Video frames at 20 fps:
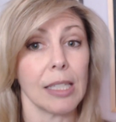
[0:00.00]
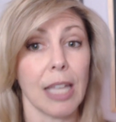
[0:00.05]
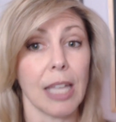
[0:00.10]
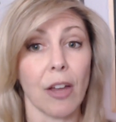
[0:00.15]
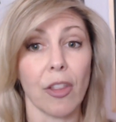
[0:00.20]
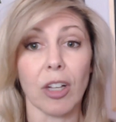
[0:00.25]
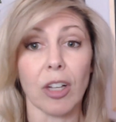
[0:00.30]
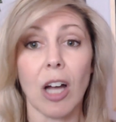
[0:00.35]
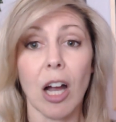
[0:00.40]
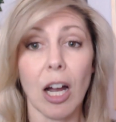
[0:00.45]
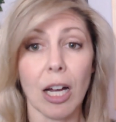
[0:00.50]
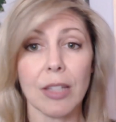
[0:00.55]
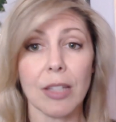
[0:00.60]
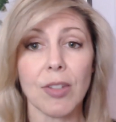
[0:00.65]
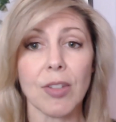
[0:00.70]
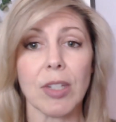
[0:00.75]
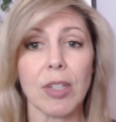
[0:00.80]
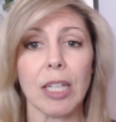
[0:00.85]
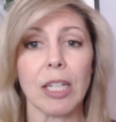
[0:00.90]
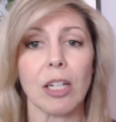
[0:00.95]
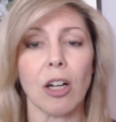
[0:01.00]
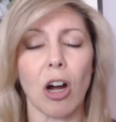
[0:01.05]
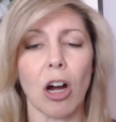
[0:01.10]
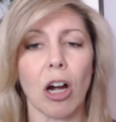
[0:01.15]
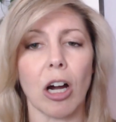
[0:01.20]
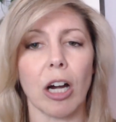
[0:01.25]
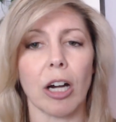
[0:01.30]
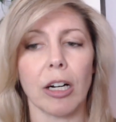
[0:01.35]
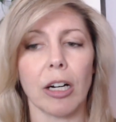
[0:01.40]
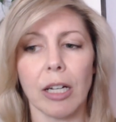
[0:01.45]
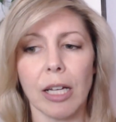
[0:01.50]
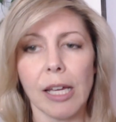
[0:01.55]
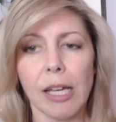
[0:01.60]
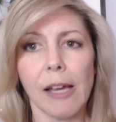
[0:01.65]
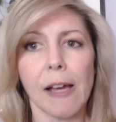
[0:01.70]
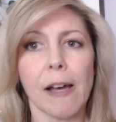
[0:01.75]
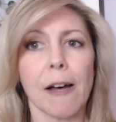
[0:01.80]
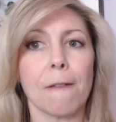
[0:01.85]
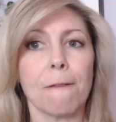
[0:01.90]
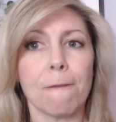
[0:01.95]
the consonant r
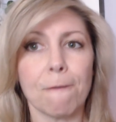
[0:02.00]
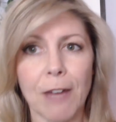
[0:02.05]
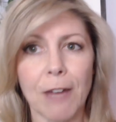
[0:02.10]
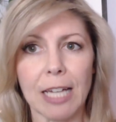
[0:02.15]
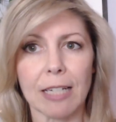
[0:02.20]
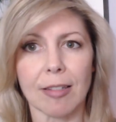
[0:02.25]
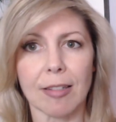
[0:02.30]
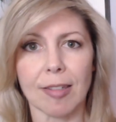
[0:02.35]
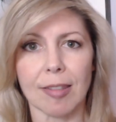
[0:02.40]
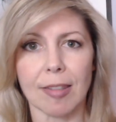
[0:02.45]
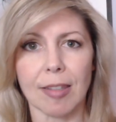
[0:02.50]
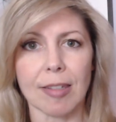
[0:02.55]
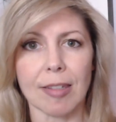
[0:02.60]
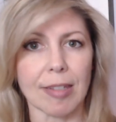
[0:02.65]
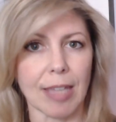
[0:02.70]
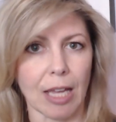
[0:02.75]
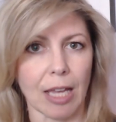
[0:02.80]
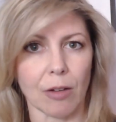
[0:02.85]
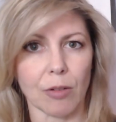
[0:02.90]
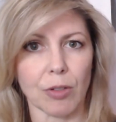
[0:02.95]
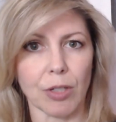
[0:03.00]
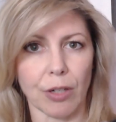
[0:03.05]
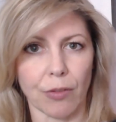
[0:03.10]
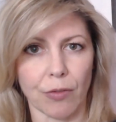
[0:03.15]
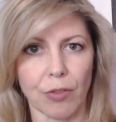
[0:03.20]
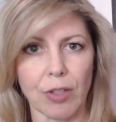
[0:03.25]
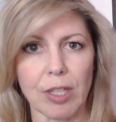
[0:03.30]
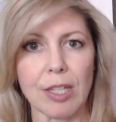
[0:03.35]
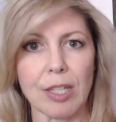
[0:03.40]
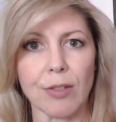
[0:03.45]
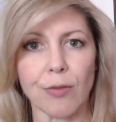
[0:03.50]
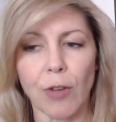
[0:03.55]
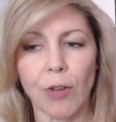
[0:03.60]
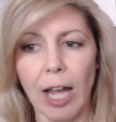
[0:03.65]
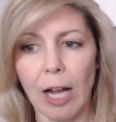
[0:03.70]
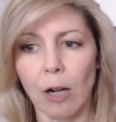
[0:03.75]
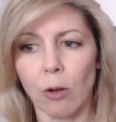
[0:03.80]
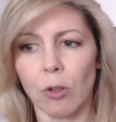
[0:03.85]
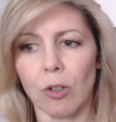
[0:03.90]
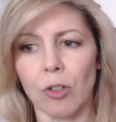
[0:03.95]
affects the sound of these
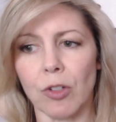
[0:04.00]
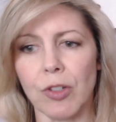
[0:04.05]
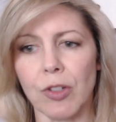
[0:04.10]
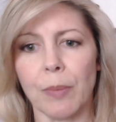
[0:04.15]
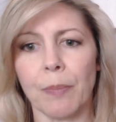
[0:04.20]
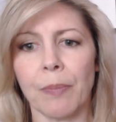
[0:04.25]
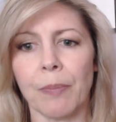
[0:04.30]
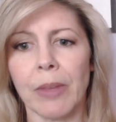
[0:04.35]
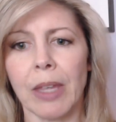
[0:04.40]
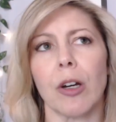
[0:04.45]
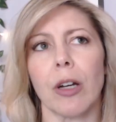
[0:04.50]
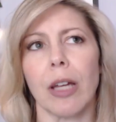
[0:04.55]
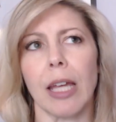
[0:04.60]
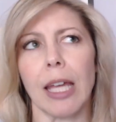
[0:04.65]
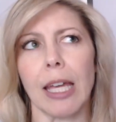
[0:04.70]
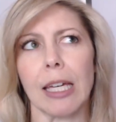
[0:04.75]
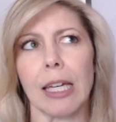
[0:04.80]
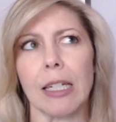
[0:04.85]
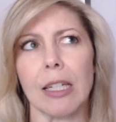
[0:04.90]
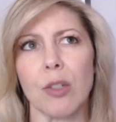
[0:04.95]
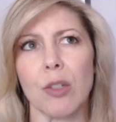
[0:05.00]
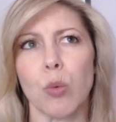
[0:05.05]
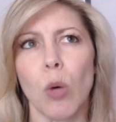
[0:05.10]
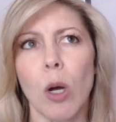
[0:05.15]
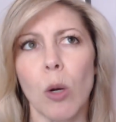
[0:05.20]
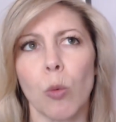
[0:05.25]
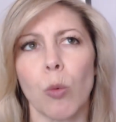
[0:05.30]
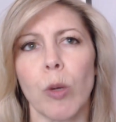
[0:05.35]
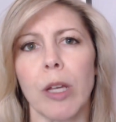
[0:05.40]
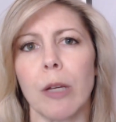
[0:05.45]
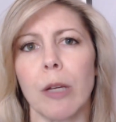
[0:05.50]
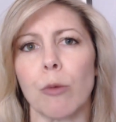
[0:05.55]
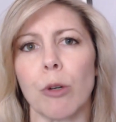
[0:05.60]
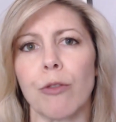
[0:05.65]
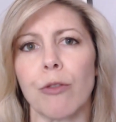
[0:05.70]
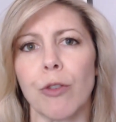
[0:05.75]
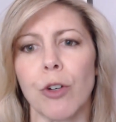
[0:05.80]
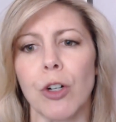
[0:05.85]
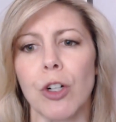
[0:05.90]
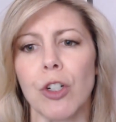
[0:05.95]
vowels, and it's what we
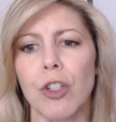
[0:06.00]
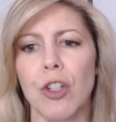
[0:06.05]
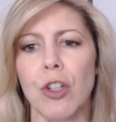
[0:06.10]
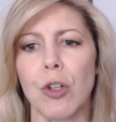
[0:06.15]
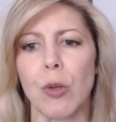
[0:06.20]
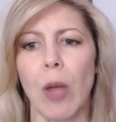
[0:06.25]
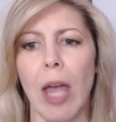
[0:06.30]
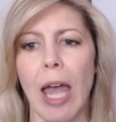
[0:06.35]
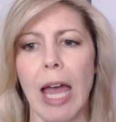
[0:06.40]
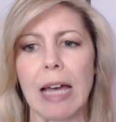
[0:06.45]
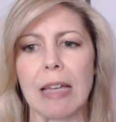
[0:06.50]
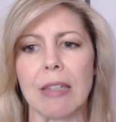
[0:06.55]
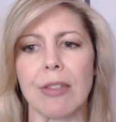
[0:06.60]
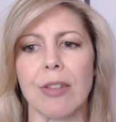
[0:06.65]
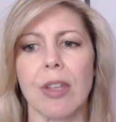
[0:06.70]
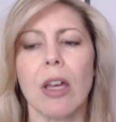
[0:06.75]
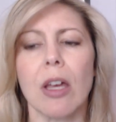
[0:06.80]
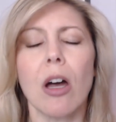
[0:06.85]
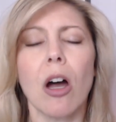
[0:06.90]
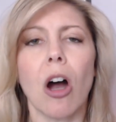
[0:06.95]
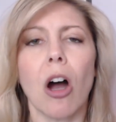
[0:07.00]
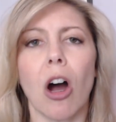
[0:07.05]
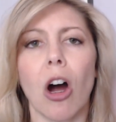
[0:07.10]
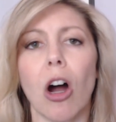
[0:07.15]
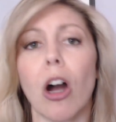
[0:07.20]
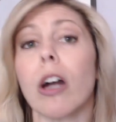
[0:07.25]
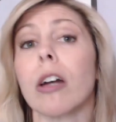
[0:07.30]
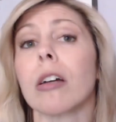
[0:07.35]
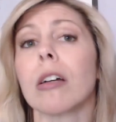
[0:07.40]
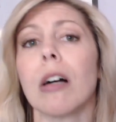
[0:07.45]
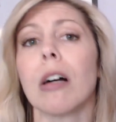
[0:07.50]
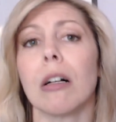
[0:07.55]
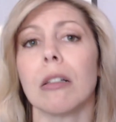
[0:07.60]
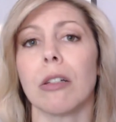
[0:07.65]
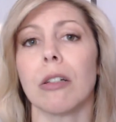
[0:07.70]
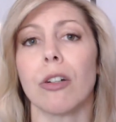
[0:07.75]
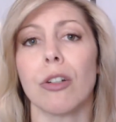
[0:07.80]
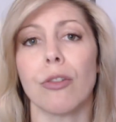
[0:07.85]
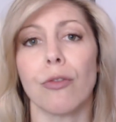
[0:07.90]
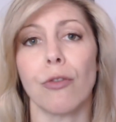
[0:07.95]
refer to as r
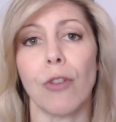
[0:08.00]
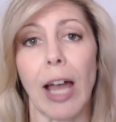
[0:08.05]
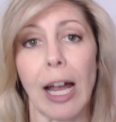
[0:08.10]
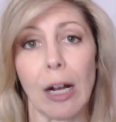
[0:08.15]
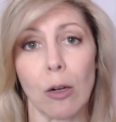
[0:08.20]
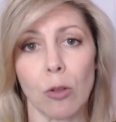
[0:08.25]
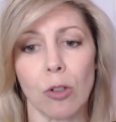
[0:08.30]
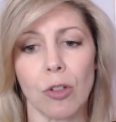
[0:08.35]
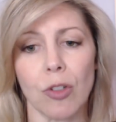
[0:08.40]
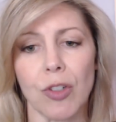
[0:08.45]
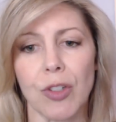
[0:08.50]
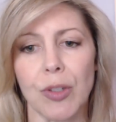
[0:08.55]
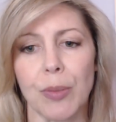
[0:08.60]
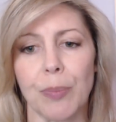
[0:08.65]
colored vowels.